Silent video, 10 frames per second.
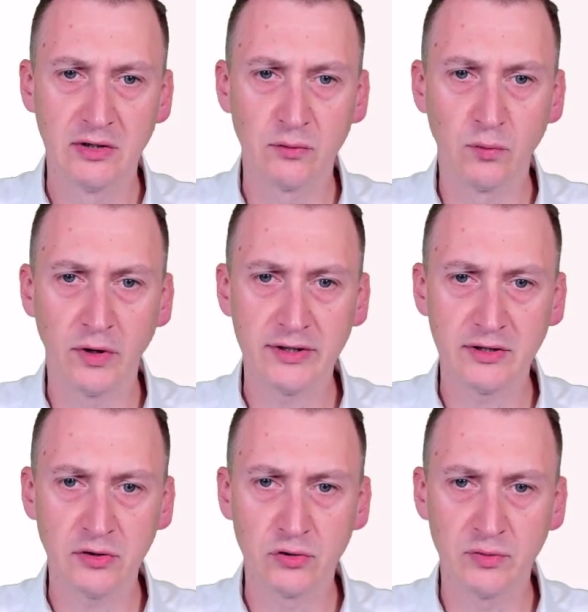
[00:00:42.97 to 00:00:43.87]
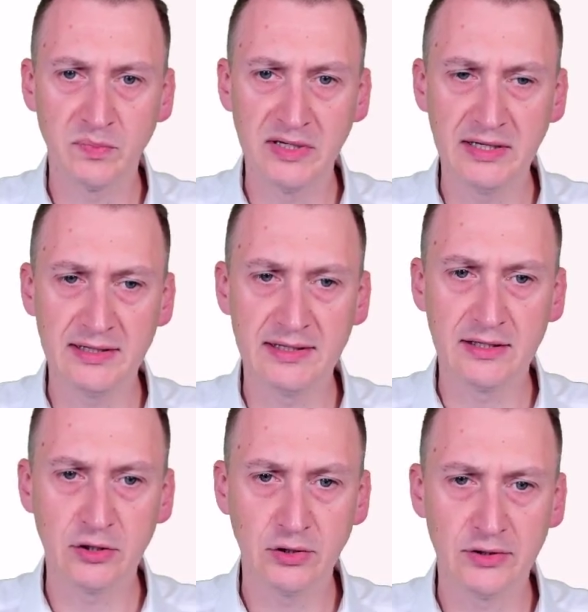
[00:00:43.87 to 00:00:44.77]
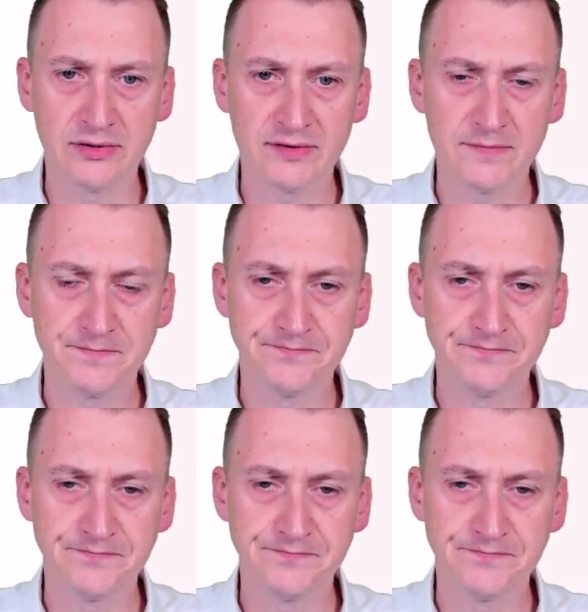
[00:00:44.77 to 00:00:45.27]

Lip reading: What could be the cause?